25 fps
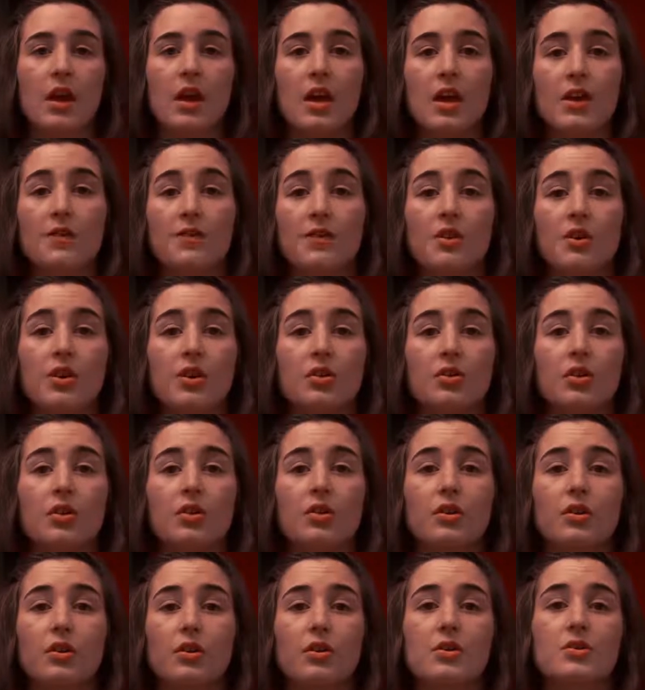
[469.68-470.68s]
If you
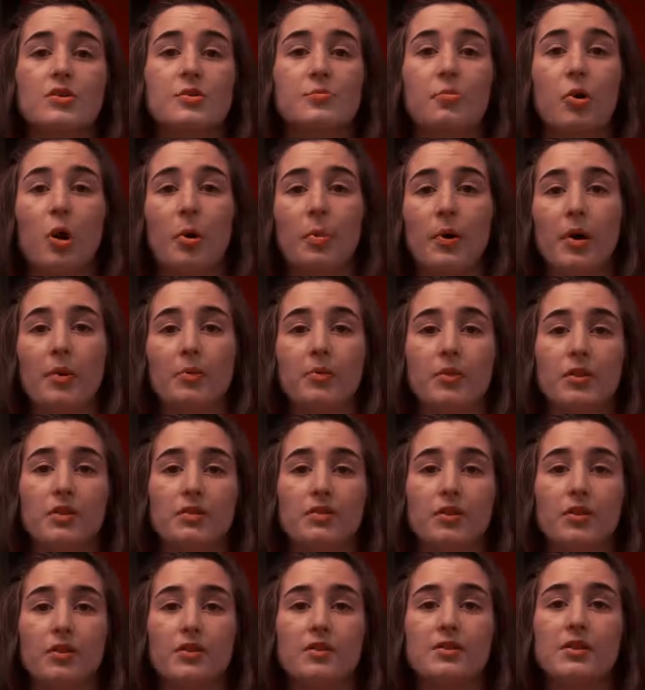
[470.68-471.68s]
cannot close a pop-up
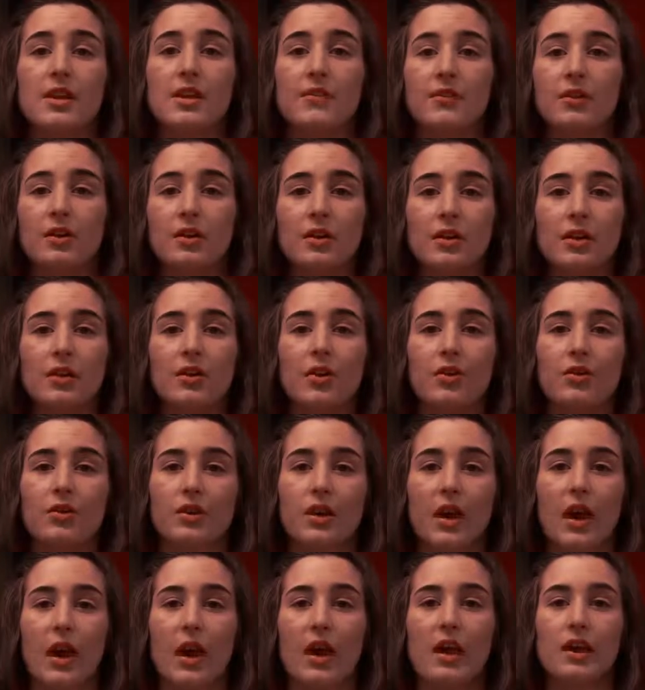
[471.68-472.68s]
window, never click
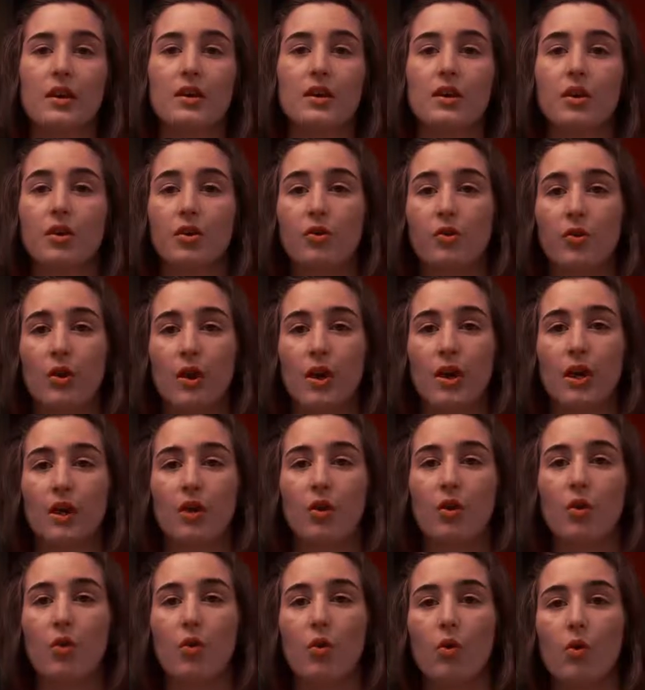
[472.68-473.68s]
OK, Agree,
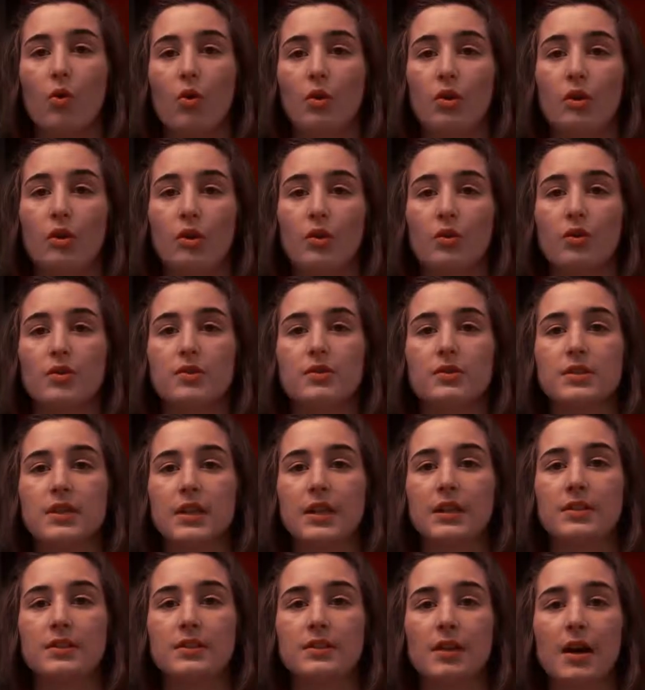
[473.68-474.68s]
or Close
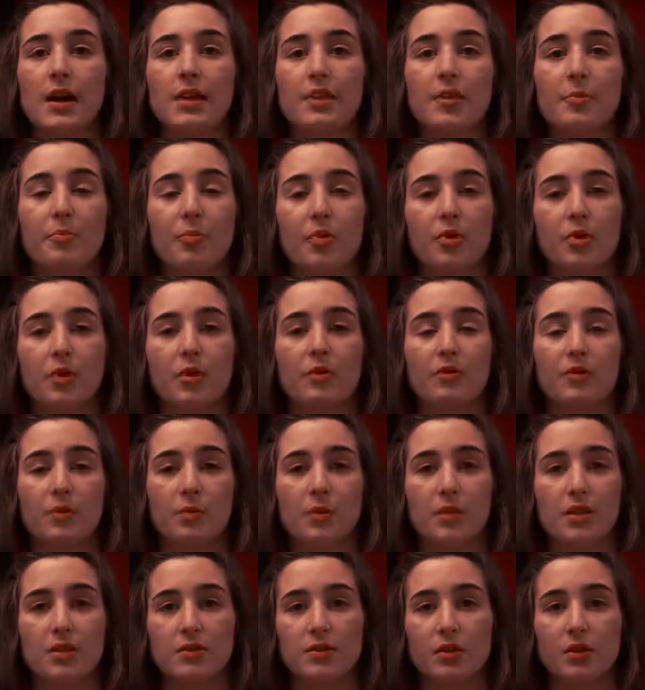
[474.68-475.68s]
inside the body of the
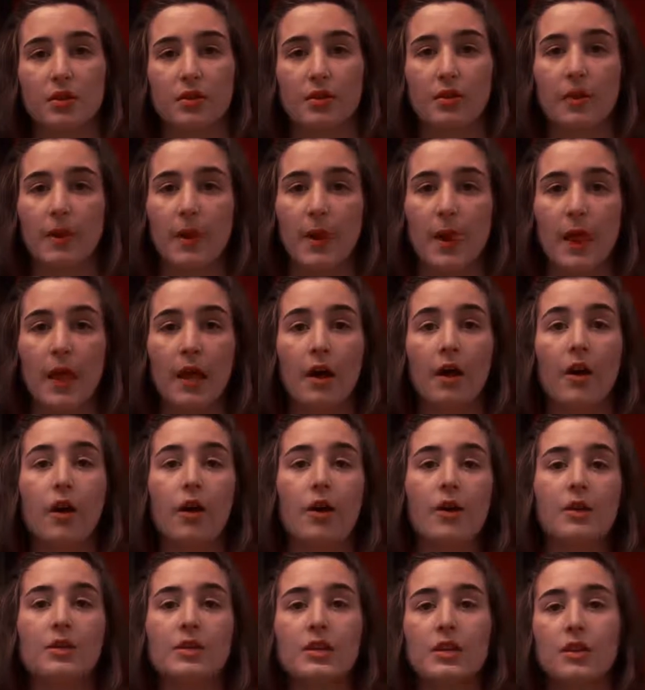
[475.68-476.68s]
window.
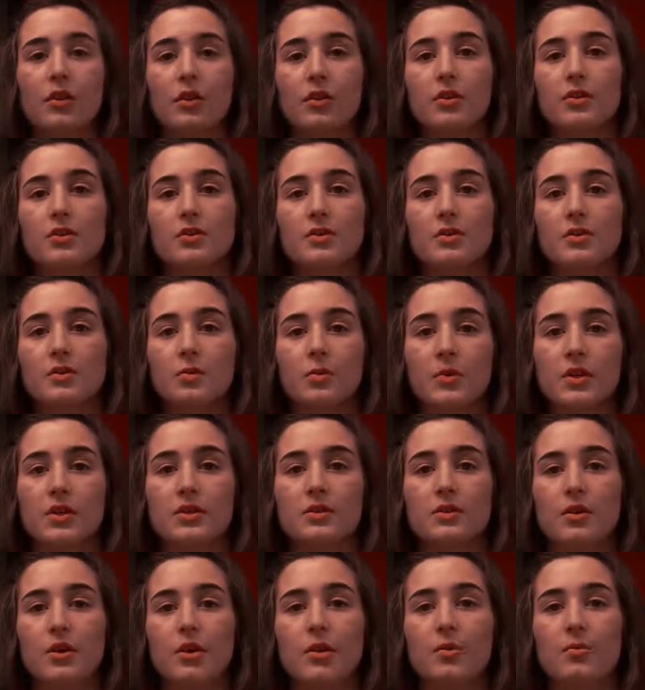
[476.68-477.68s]
Only close the
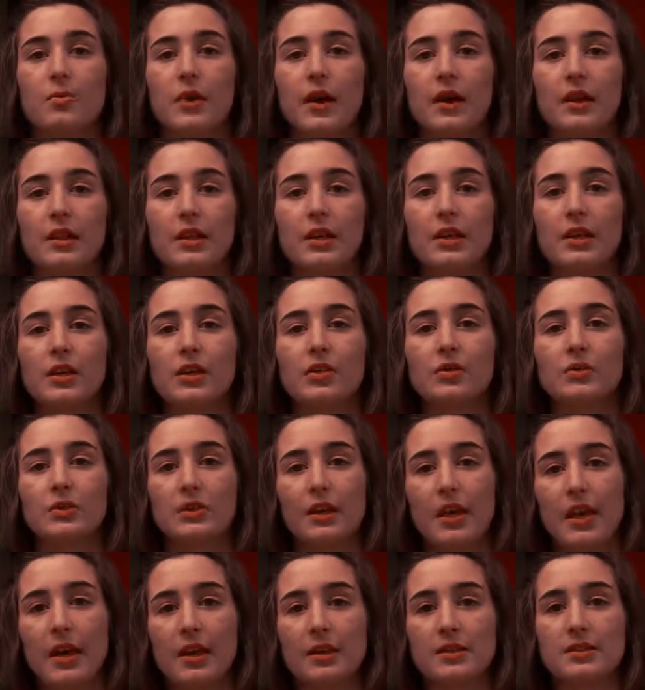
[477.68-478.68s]
window by clicking on
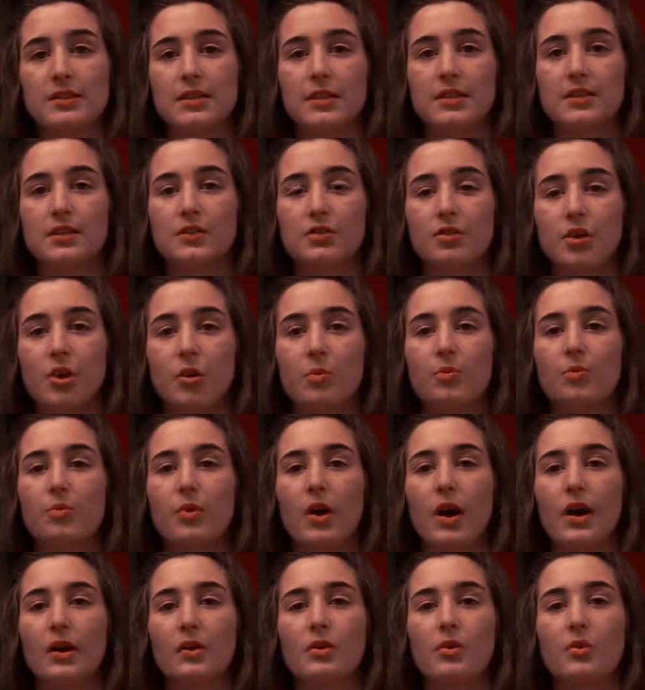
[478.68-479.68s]
X in the top
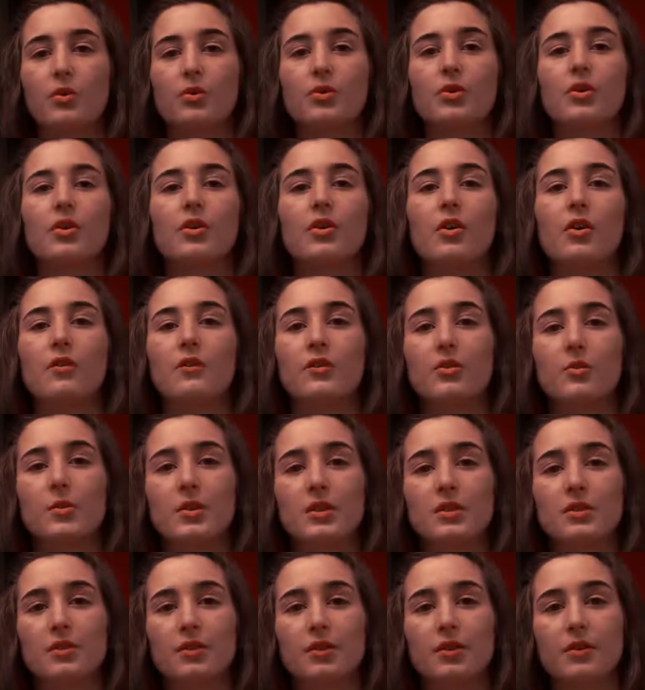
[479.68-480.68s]
right corner of the
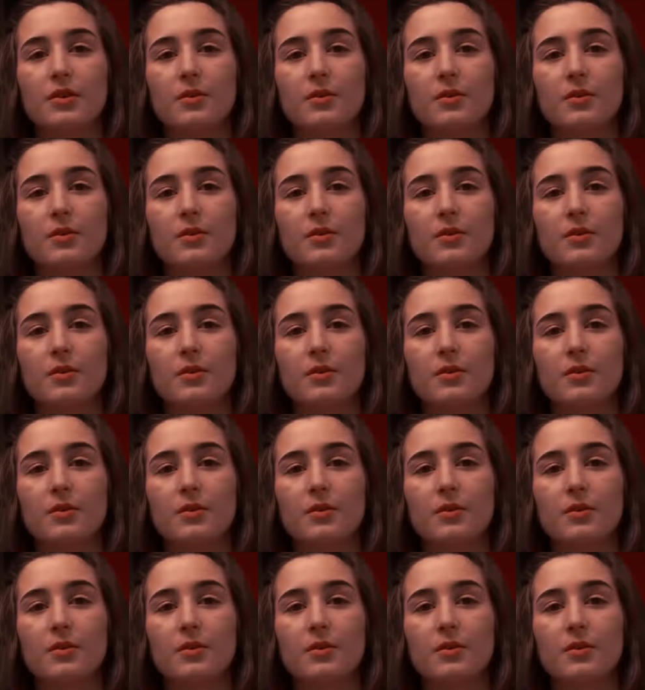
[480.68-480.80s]
window.